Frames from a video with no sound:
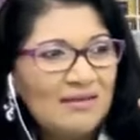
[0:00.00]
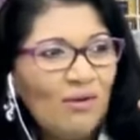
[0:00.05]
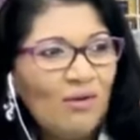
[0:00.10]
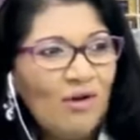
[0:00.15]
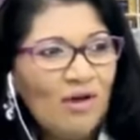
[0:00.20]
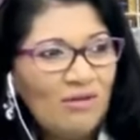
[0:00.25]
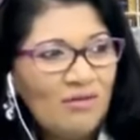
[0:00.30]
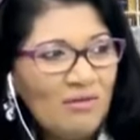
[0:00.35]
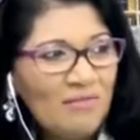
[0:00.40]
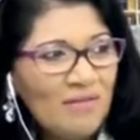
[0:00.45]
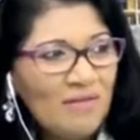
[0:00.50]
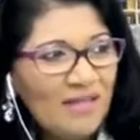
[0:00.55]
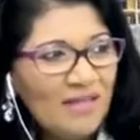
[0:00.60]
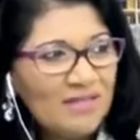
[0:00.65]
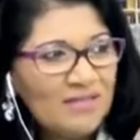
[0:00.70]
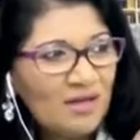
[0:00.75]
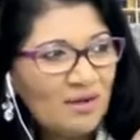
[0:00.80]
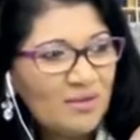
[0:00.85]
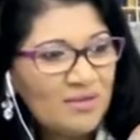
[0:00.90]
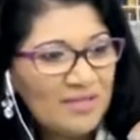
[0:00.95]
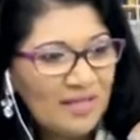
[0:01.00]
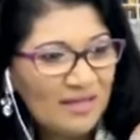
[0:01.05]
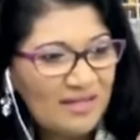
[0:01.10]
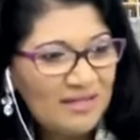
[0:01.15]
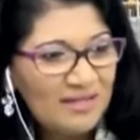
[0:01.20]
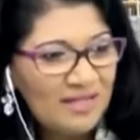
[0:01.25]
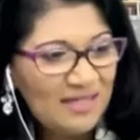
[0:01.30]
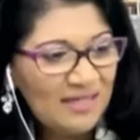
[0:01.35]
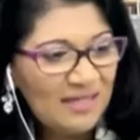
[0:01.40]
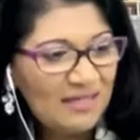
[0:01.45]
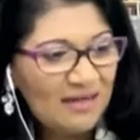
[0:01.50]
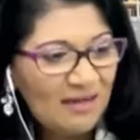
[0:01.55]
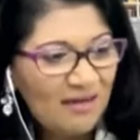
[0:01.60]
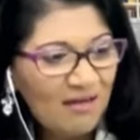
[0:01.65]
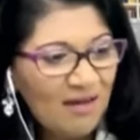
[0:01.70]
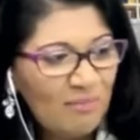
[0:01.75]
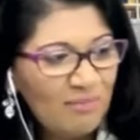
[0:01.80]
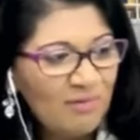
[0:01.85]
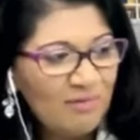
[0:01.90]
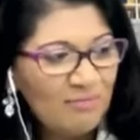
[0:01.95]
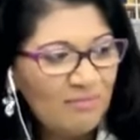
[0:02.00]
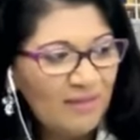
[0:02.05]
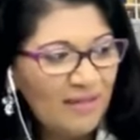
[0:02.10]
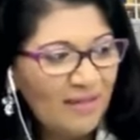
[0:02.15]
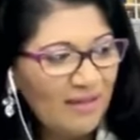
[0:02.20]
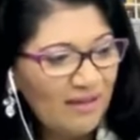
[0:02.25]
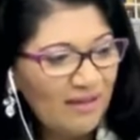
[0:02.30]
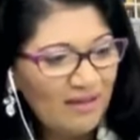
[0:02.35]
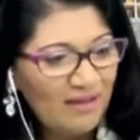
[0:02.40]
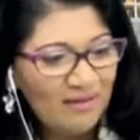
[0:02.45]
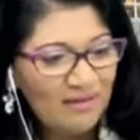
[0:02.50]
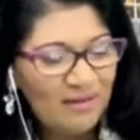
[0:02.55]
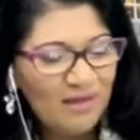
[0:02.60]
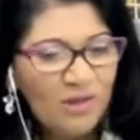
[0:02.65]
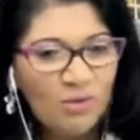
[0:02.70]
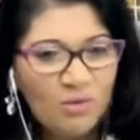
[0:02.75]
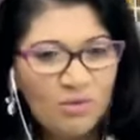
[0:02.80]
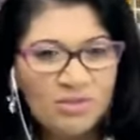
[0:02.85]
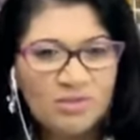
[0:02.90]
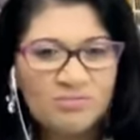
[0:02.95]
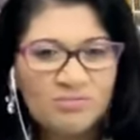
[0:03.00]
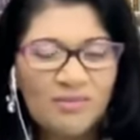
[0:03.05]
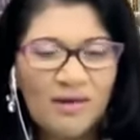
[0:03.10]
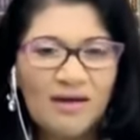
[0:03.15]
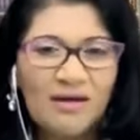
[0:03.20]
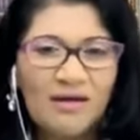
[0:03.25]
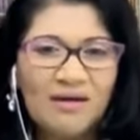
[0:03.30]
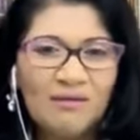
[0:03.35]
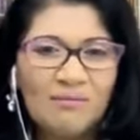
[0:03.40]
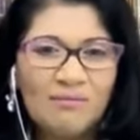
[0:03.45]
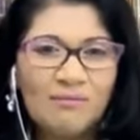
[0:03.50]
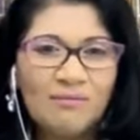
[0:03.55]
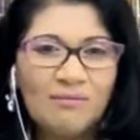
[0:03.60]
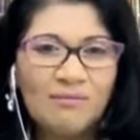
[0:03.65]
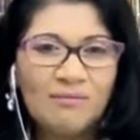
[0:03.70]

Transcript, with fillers: all remains now is indeed a couple big, huge um,